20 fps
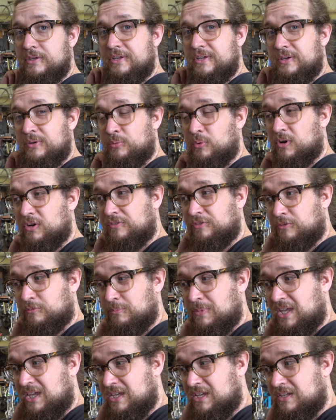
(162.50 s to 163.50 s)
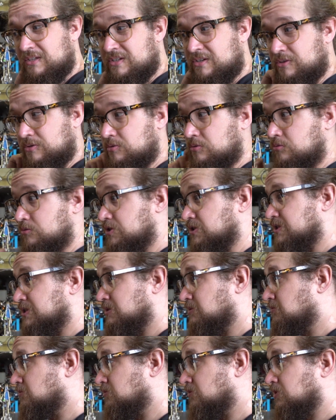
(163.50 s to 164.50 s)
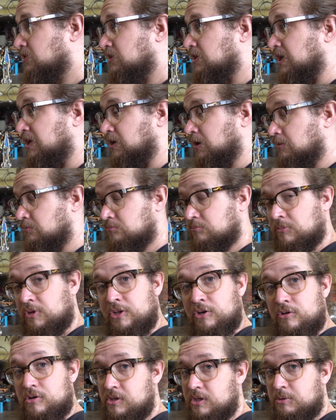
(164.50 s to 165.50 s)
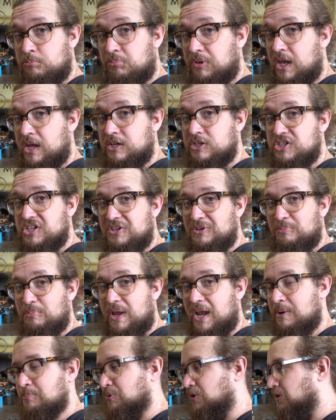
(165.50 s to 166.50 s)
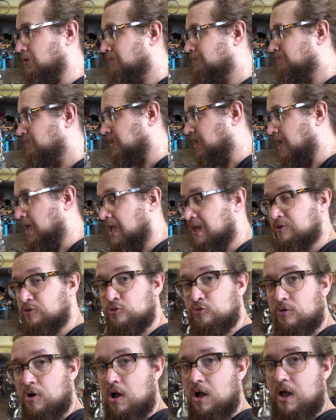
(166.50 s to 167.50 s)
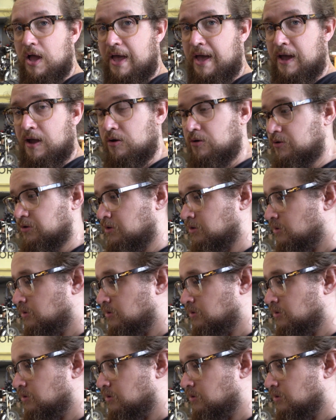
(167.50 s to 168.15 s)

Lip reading: it worked for me to just take a literally blank sheet of paper and draw out